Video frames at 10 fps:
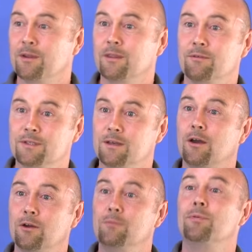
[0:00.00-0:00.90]
but there is an
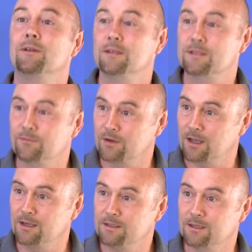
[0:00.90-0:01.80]
openness of
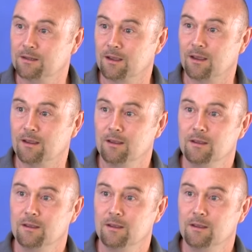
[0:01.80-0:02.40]
relating there.